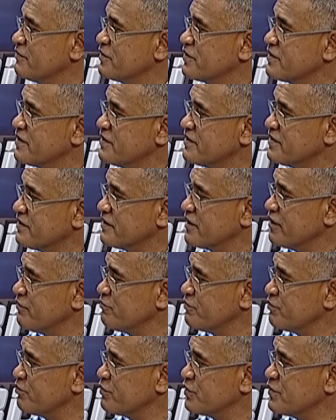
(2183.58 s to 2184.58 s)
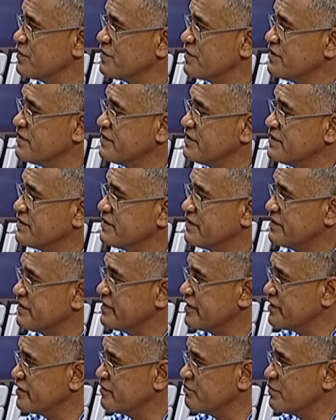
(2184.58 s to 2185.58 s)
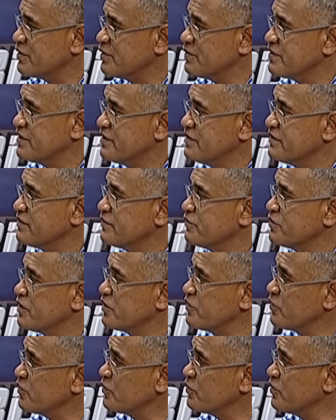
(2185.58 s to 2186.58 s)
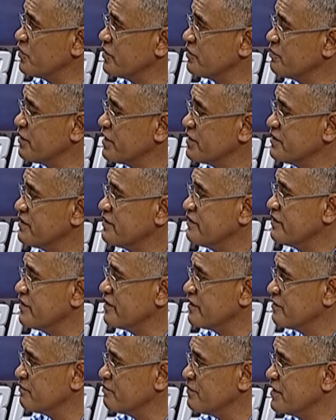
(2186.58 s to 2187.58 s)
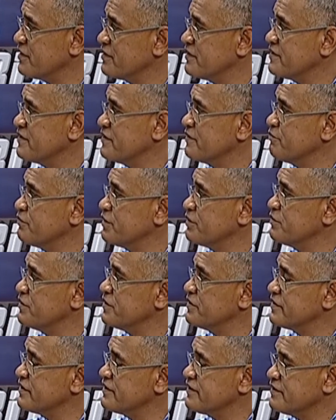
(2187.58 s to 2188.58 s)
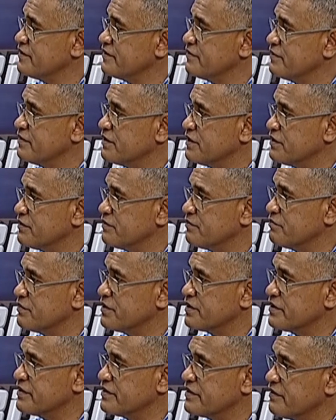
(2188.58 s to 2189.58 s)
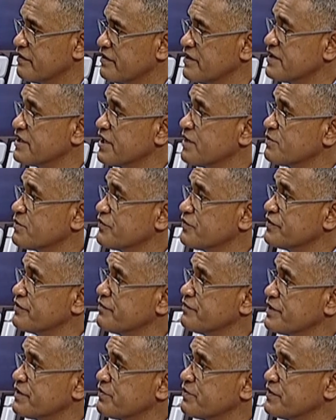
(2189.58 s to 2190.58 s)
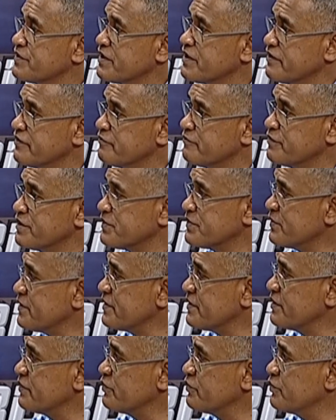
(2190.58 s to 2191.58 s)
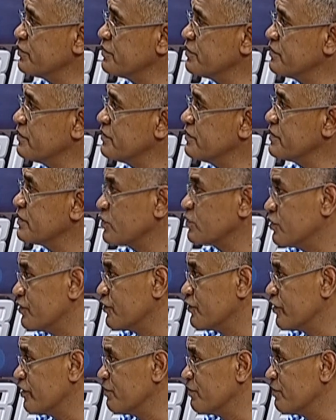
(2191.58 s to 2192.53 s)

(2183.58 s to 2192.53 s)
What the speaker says: because it's a government process. It's a tender process. We are not the only party. There are other parties that may be interested. But these types of investments are the investments that it's good for the